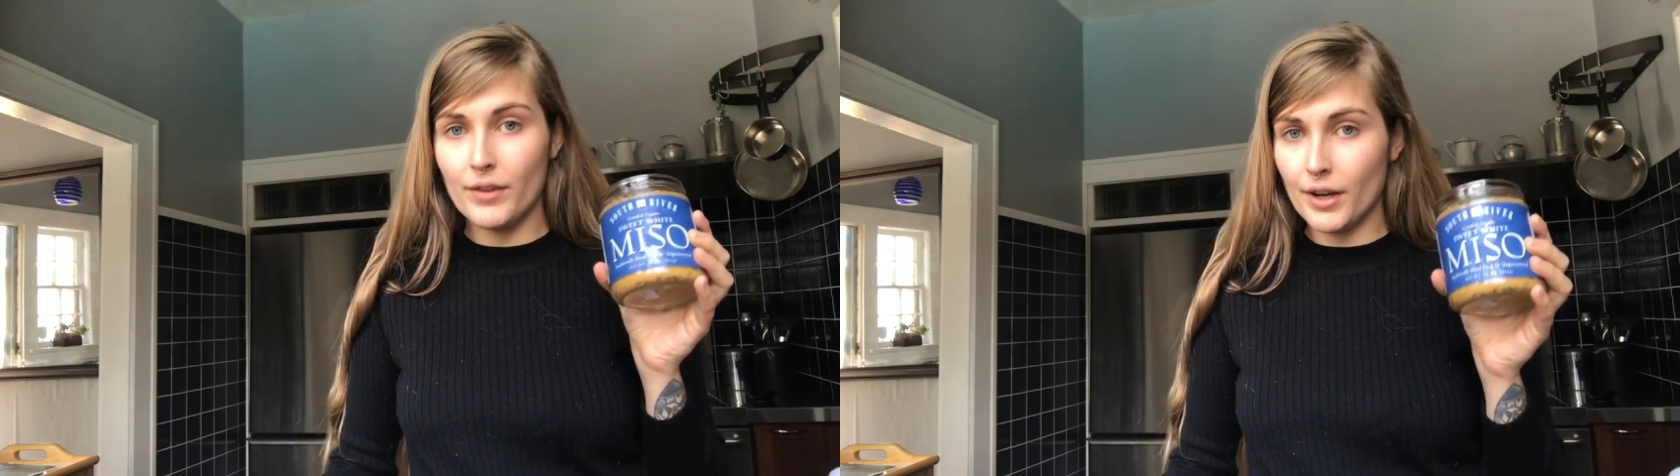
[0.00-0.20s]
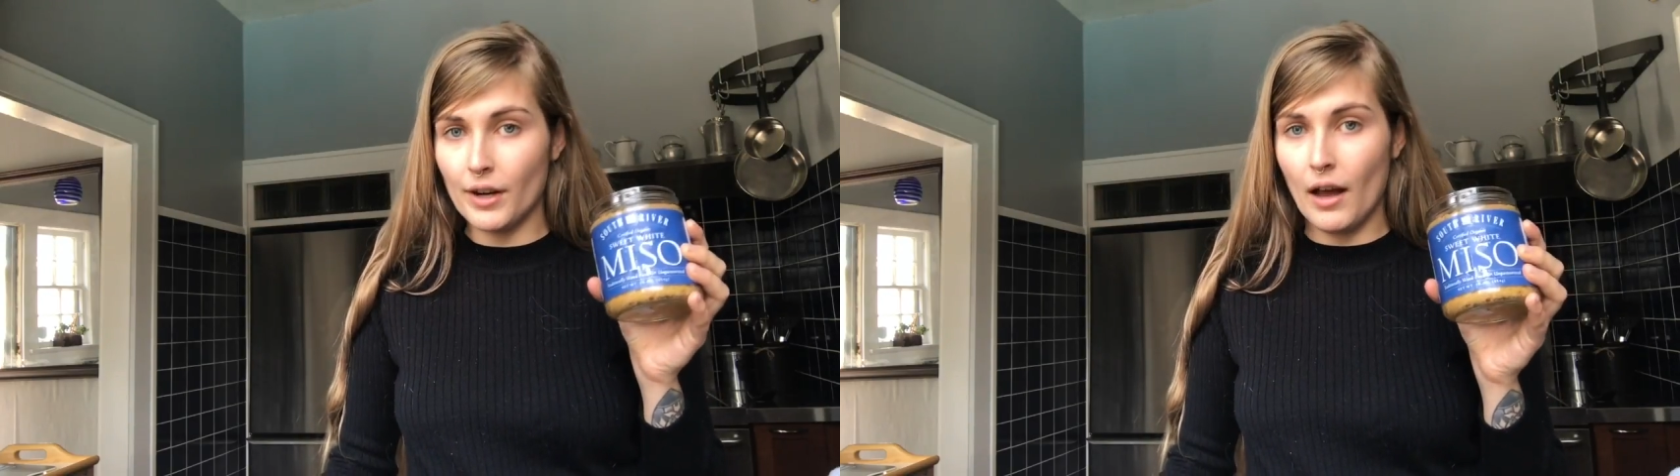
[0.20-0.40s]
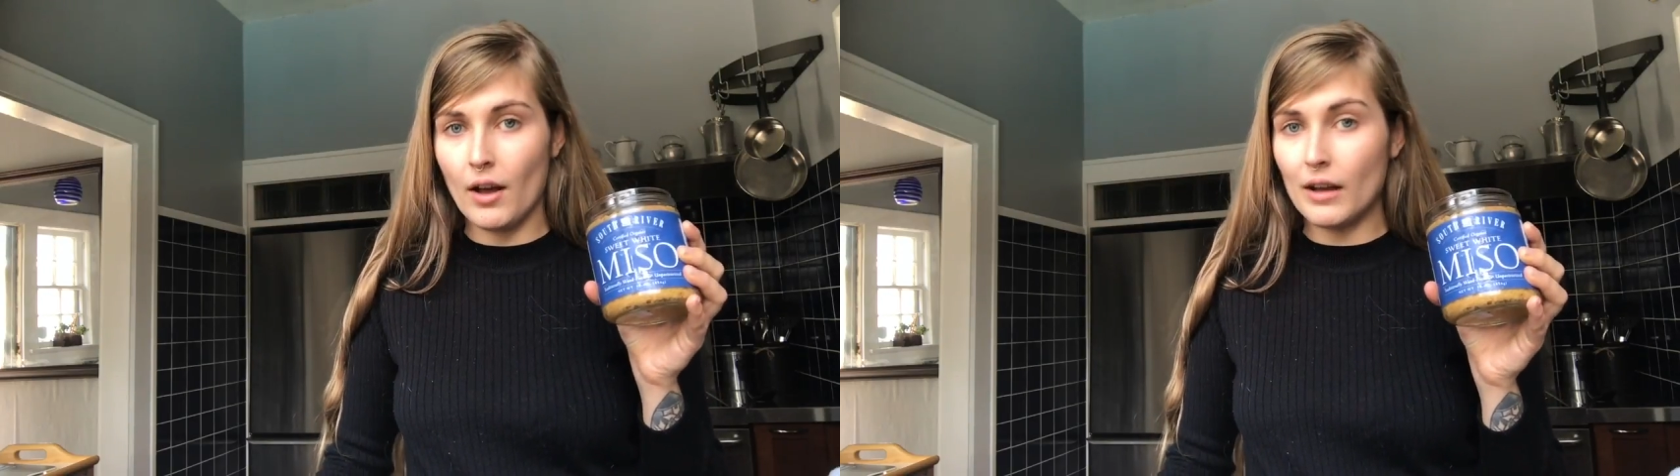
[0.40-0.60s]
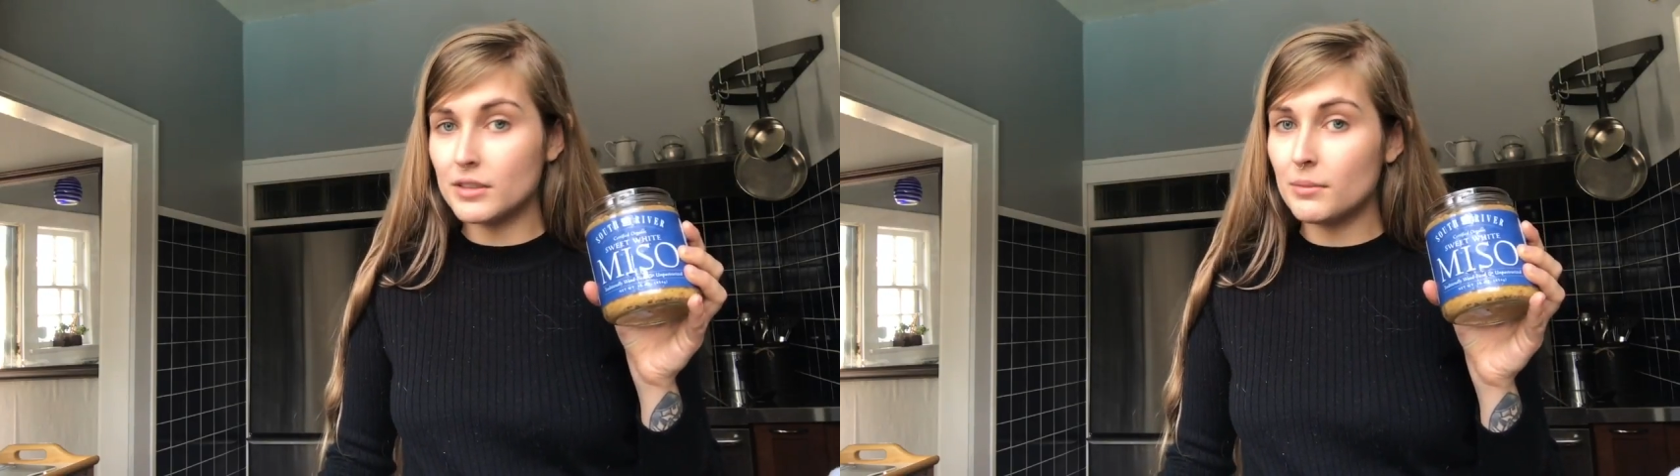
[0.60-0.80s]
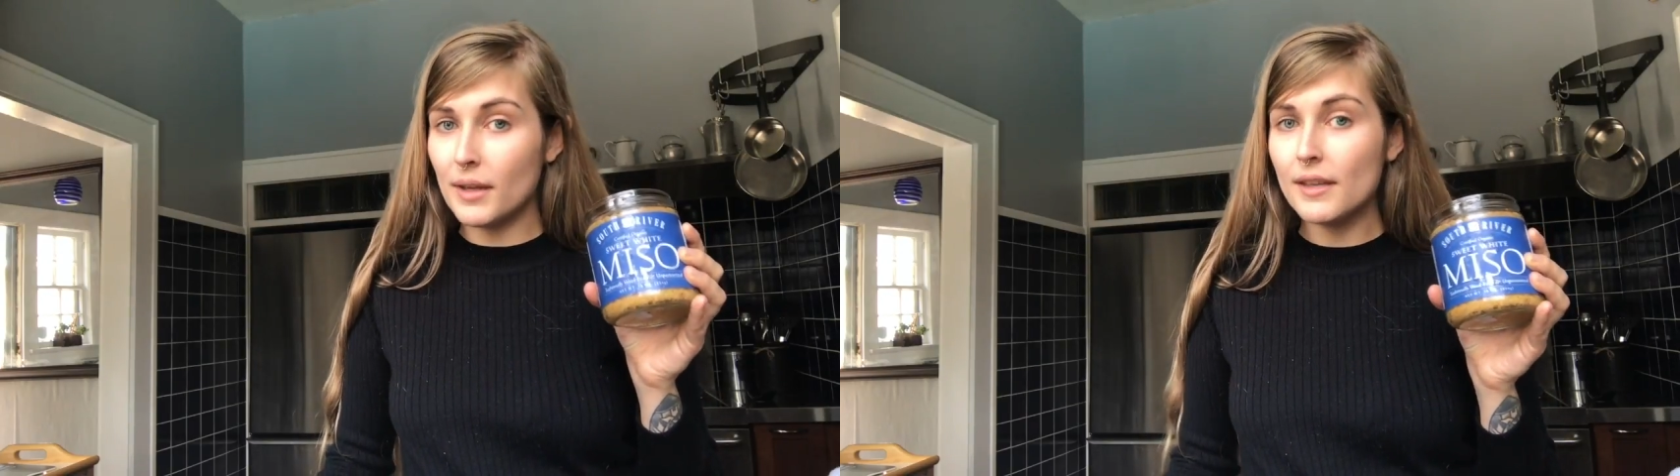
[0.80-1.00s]
figured out how
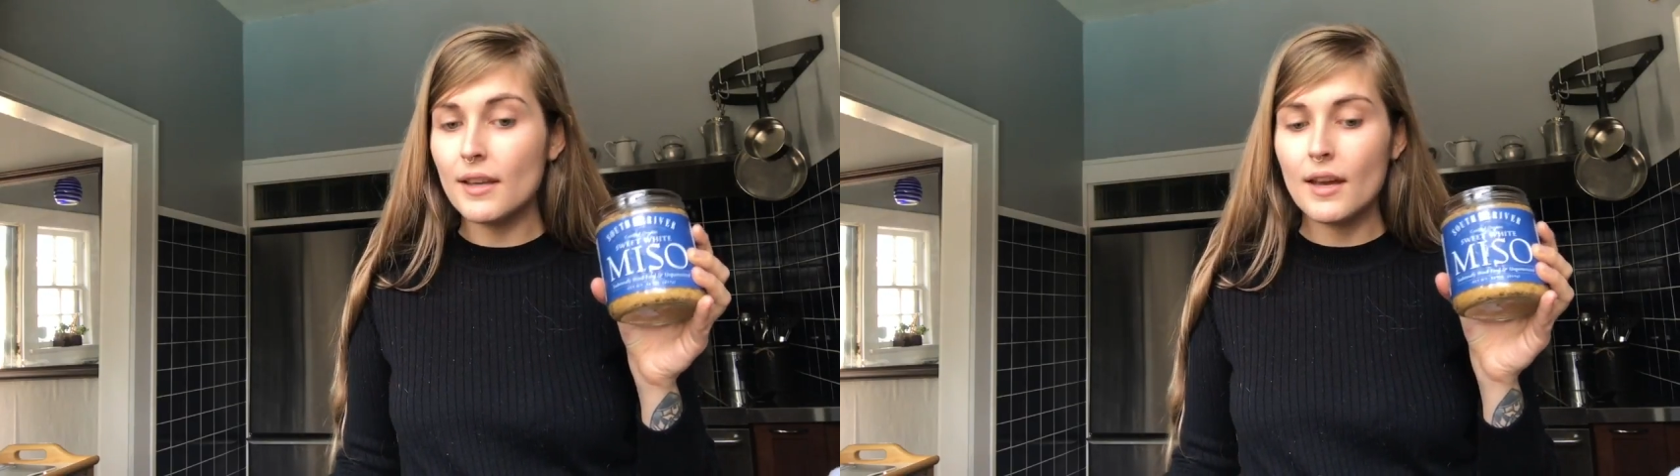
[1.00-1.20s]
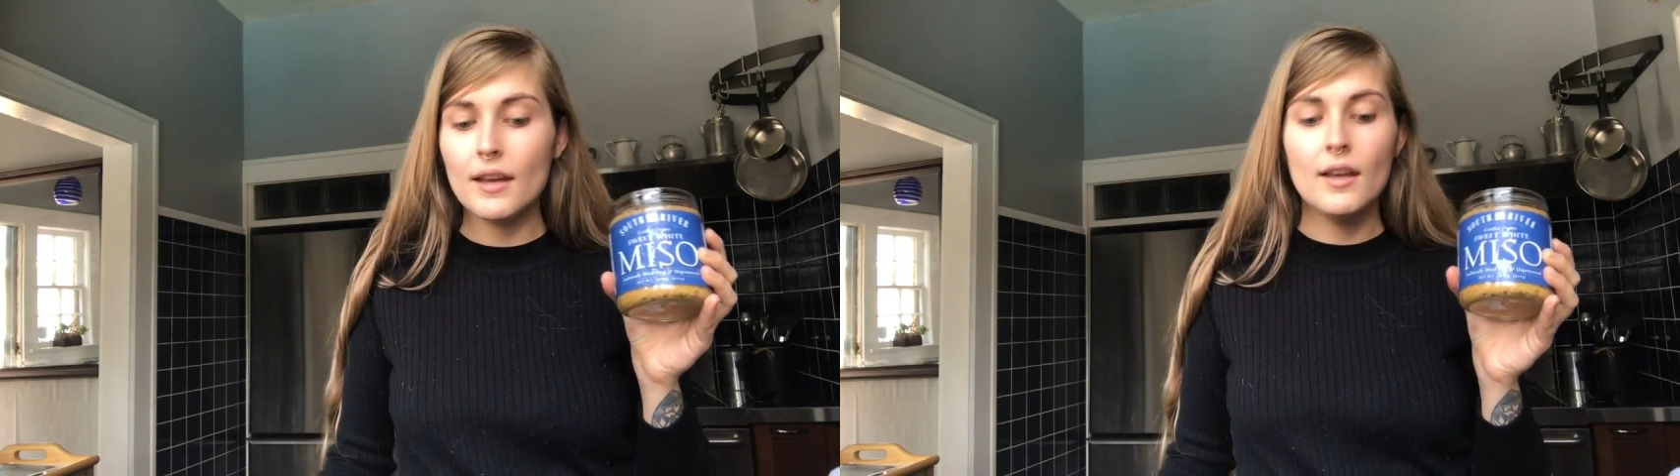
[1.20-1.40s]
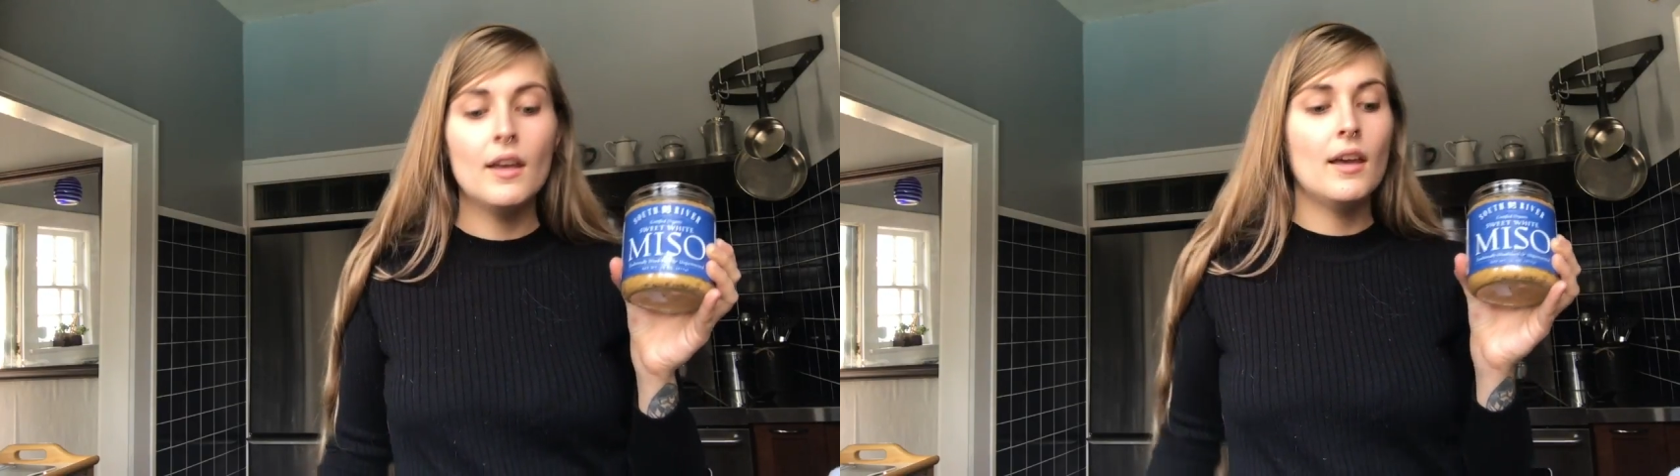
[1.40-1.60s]
to make yet.